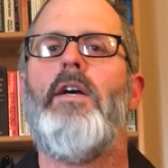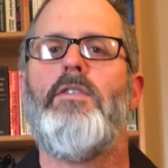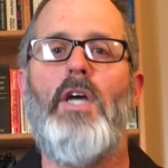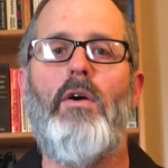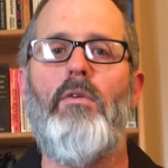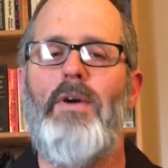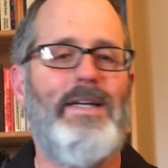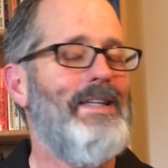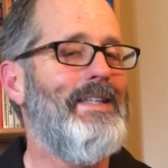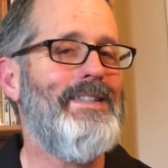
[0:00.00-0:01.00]
So
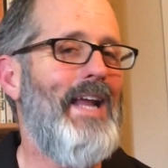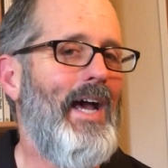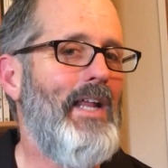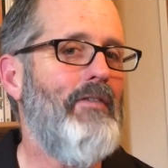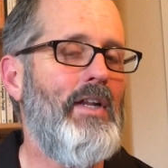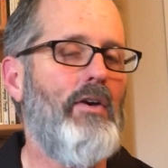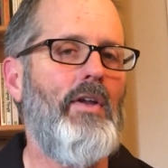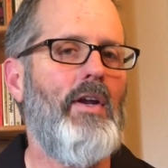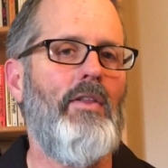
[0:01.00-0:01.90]
it's not even clear